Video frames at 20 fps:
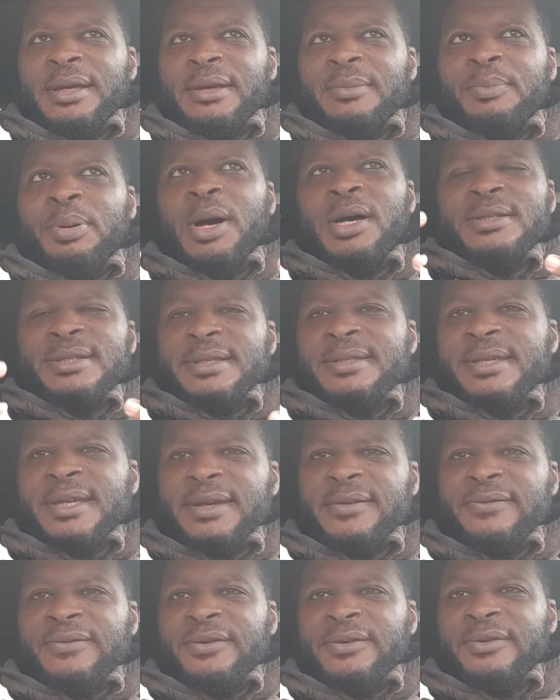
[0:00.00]

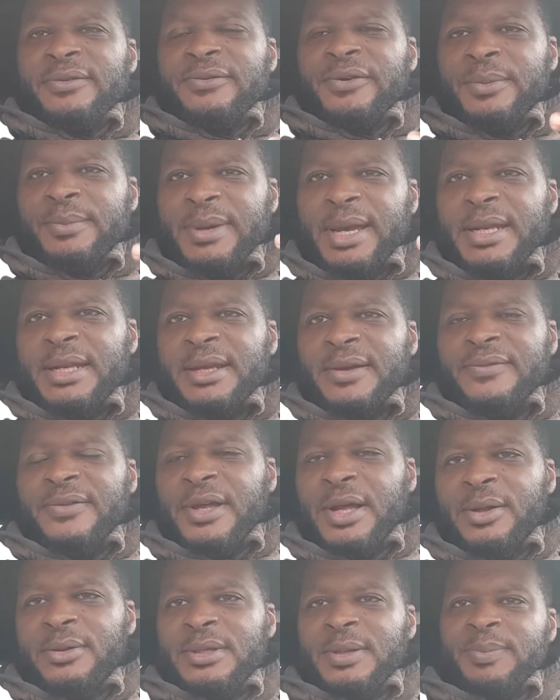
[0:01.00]
positive from any of the
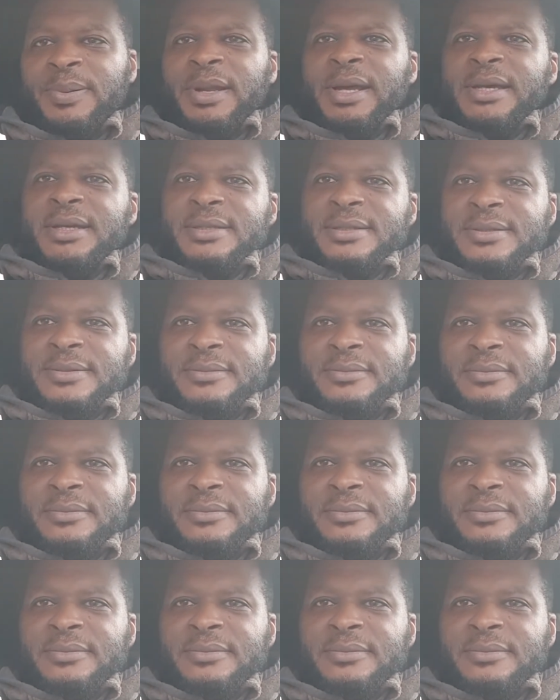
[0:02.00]
older players.